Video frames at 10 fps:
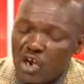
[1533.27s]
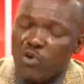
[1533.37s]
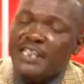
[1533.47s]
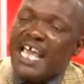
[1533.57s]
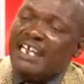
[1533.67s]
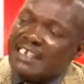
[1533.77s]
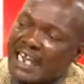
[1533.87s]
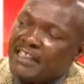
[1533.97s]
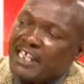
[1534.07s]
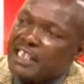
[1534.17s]
No, they are
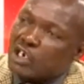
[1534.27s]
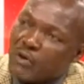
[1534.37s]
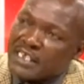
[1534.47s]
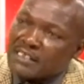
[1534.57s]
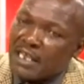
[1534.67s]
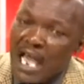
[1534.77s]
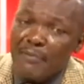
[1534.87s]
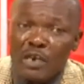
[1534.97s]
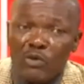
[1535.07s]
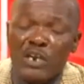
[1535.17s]
targeting the lowest. I
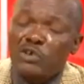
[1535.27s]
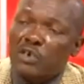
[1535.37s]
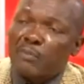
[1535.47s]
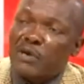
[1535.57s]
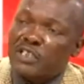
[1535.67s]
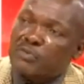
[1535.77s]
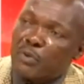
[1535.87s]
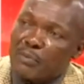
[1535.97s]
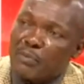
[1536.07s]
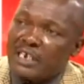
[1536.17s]
mean, when you talk about these
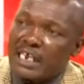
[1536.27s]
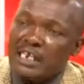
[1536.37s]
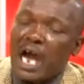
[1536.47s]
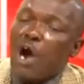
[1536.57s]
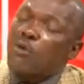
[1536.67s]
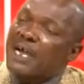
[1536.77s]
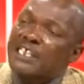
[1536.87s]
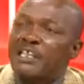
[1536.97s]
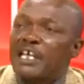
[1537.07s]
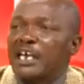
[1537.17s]
boda bodas, how
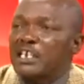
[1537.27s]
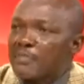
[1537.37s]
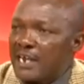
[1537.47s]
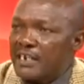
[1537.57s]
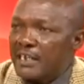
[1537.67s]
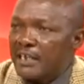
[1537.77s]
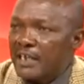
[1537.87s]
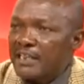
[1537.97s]
much are they getting by day?